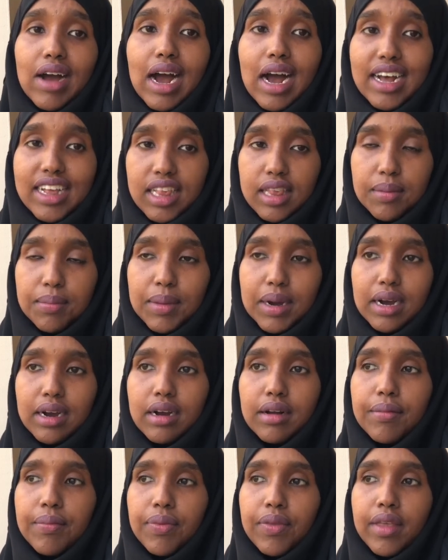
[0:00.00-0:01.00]

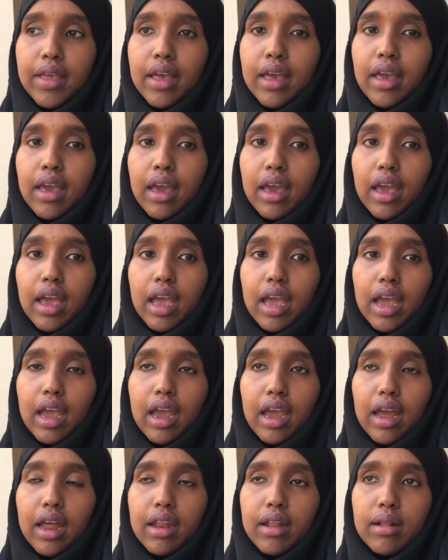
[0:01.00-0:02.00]
asthma,
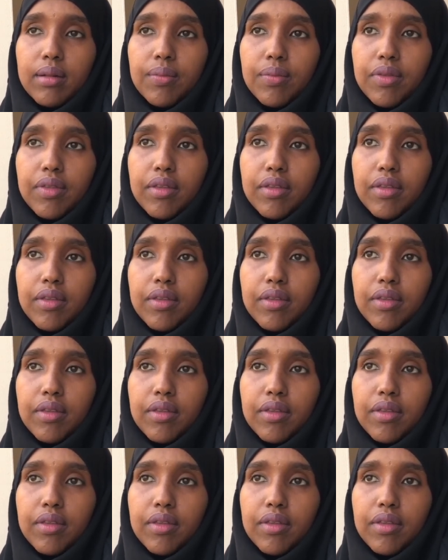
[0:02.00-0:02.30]
and